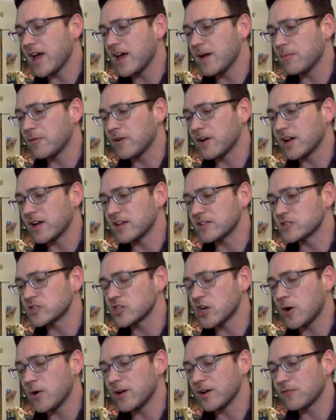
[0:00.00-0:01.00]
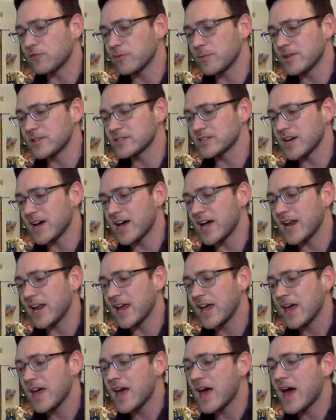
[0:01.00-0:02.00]
hammering and sawing from inside.
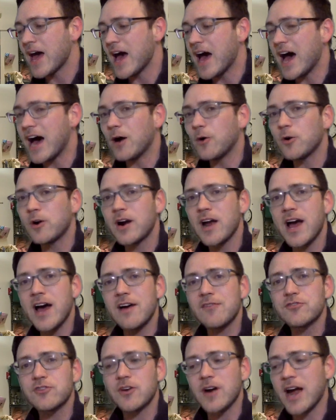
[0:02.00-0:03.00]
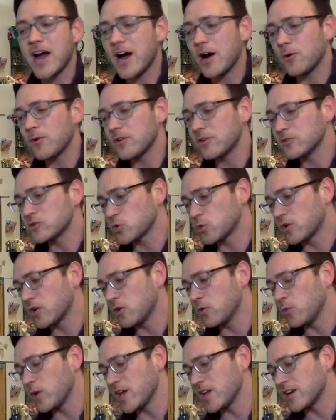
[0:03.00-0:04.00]
Hour after hour,
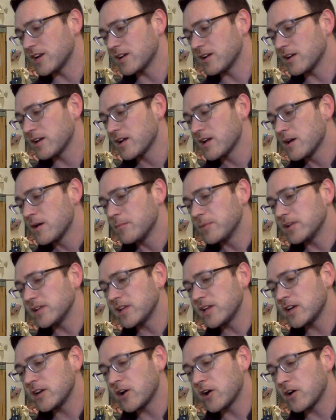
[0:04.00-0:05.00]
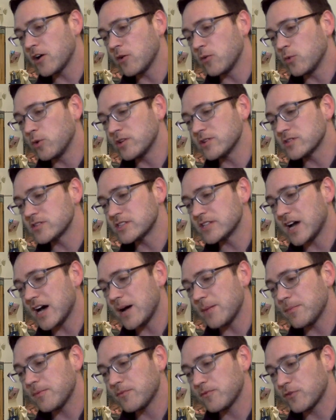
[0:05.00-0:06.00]
Zorro waited, but Leonardo wouldn't
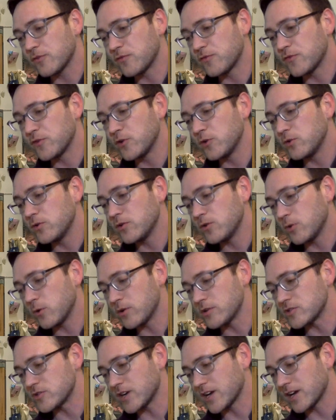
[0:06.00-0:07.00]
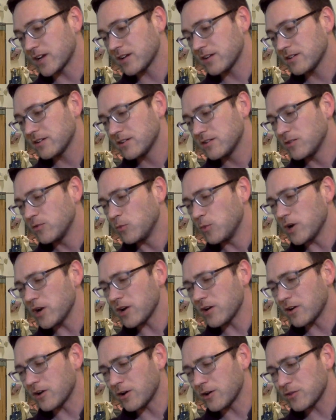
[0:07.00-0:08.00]
stop for food or drink. What
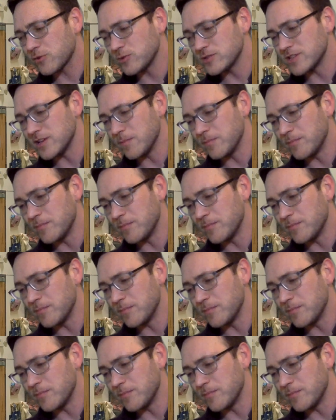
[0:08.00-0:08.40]
on earth was he